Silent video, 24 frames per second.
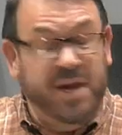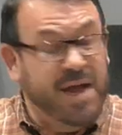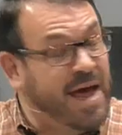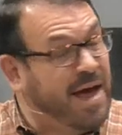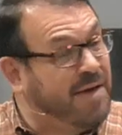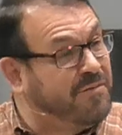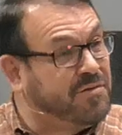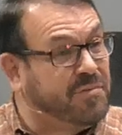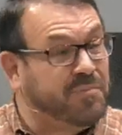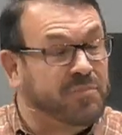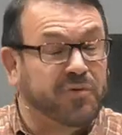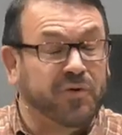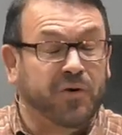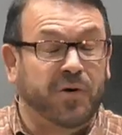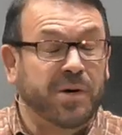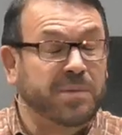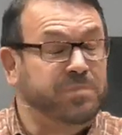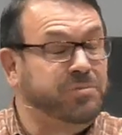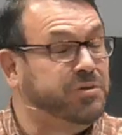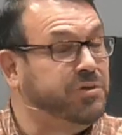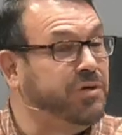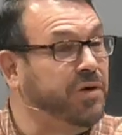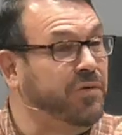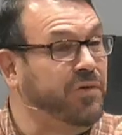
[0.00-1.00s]
have some
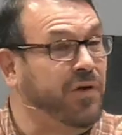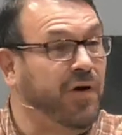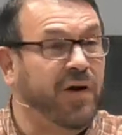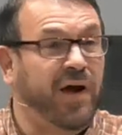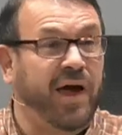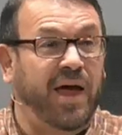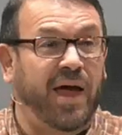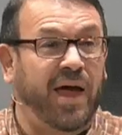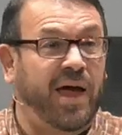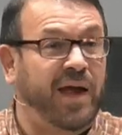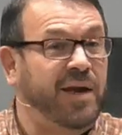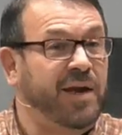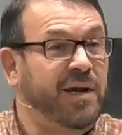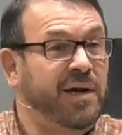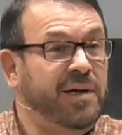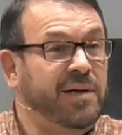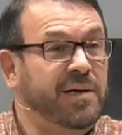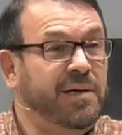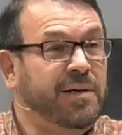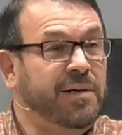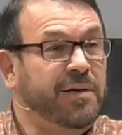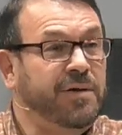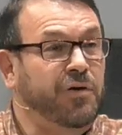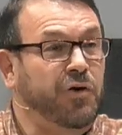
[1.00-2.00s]
scripture in your head.
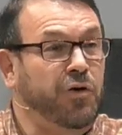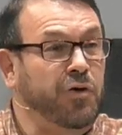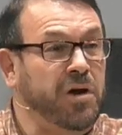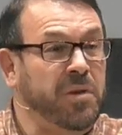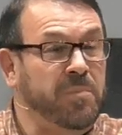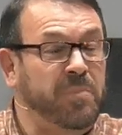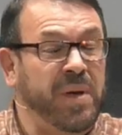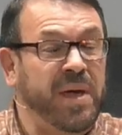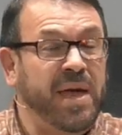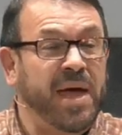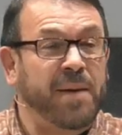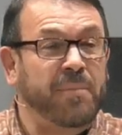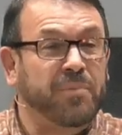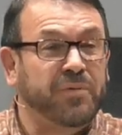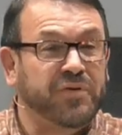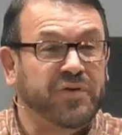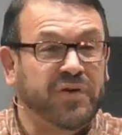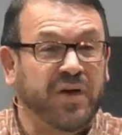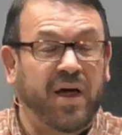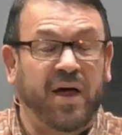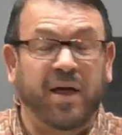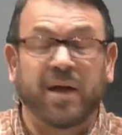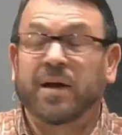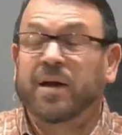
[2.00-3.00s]
You need to be able to
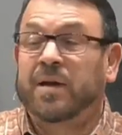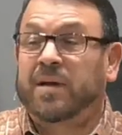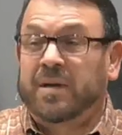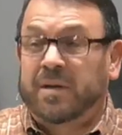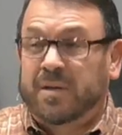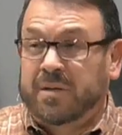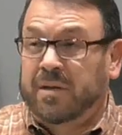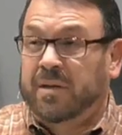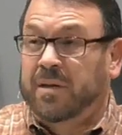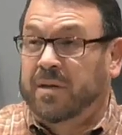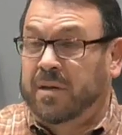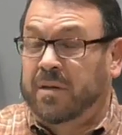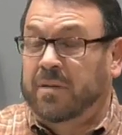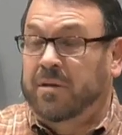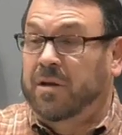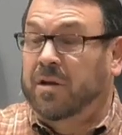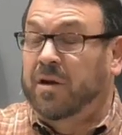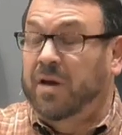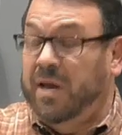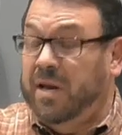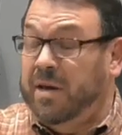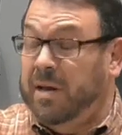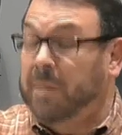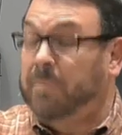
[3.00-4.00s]
say, you, you
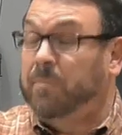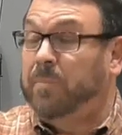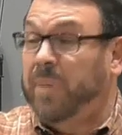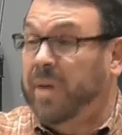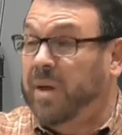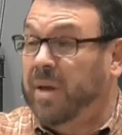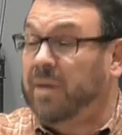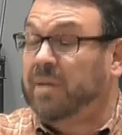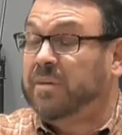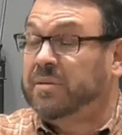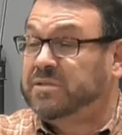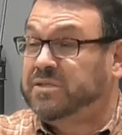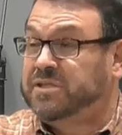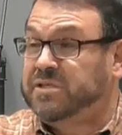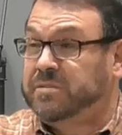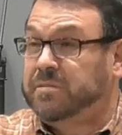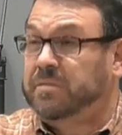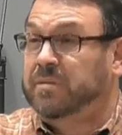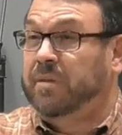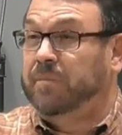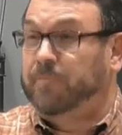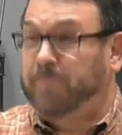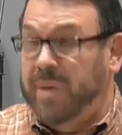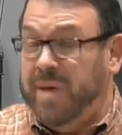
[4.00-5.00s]
need
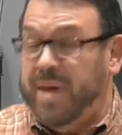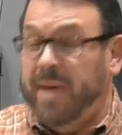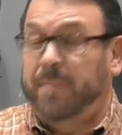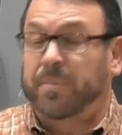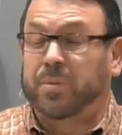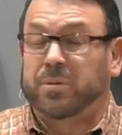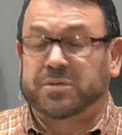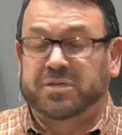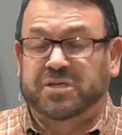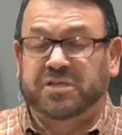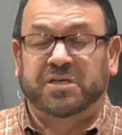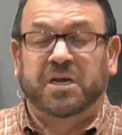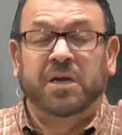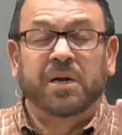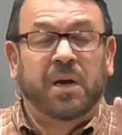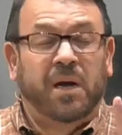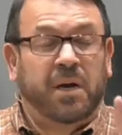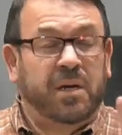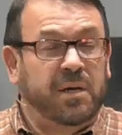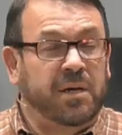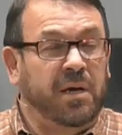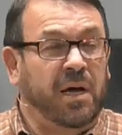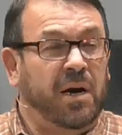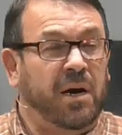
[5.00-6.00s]
to be able to,
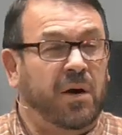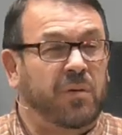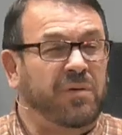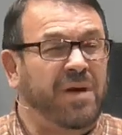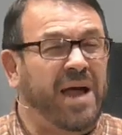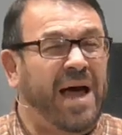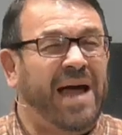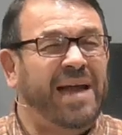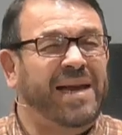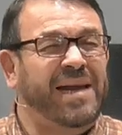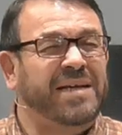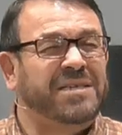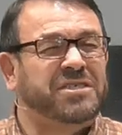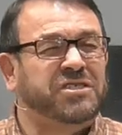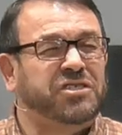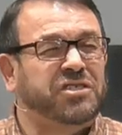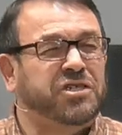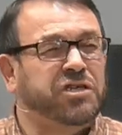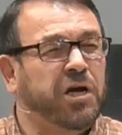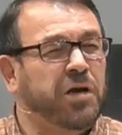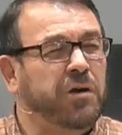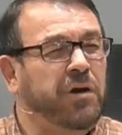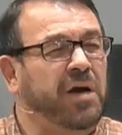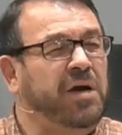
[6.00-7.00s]
you know, not
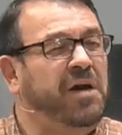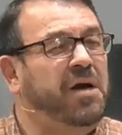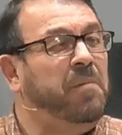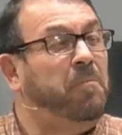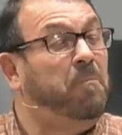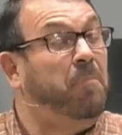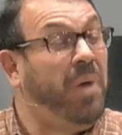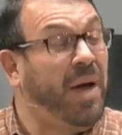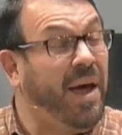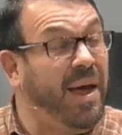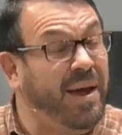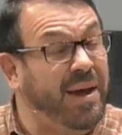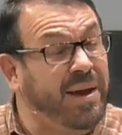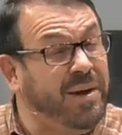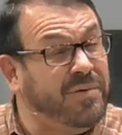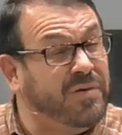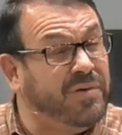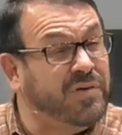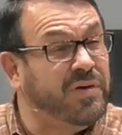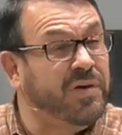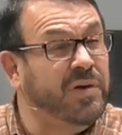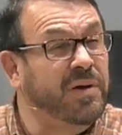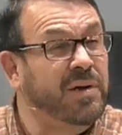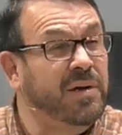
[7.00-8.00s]
necessarily debate
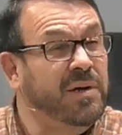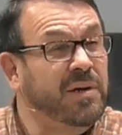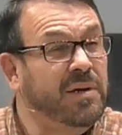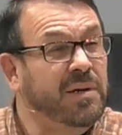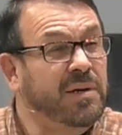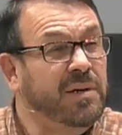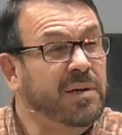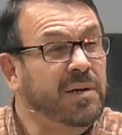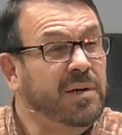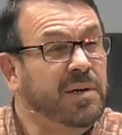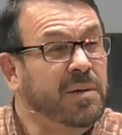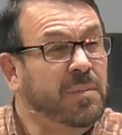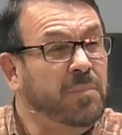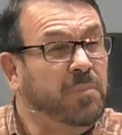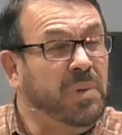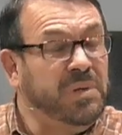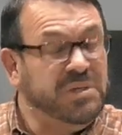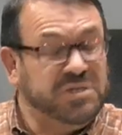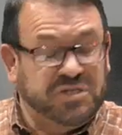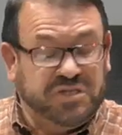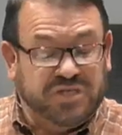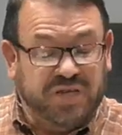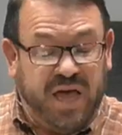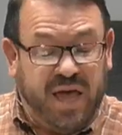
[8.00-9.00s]
but
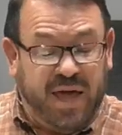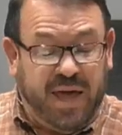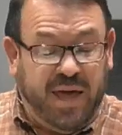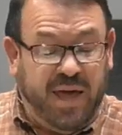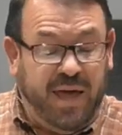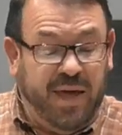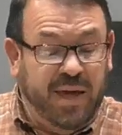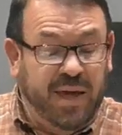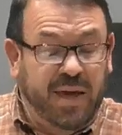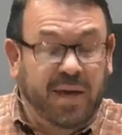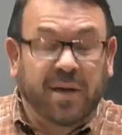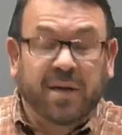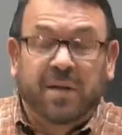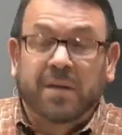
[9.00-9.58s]
say,